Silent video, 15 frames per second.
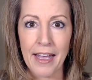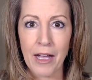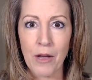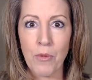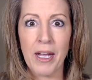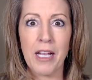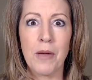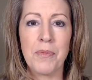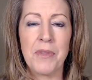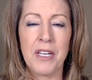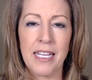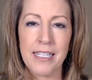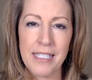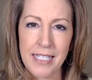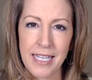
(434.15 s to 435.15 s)
I wake up the
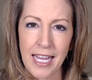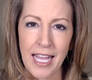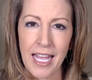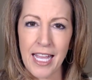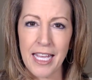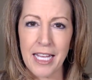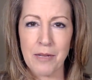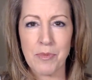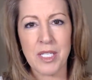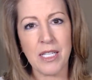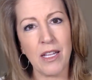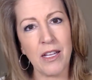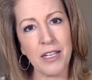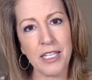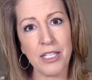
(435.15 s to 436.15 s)
next day, I'm
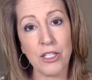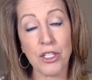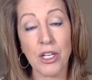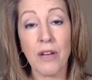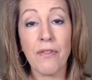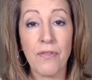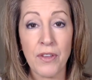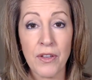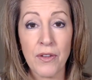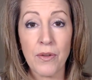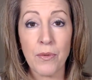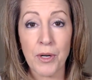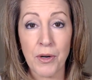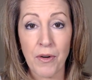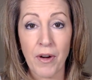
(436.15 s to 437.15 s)
sluggish, I feel
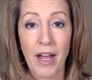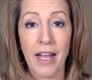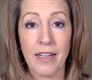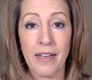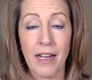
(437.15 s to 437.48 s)
regret.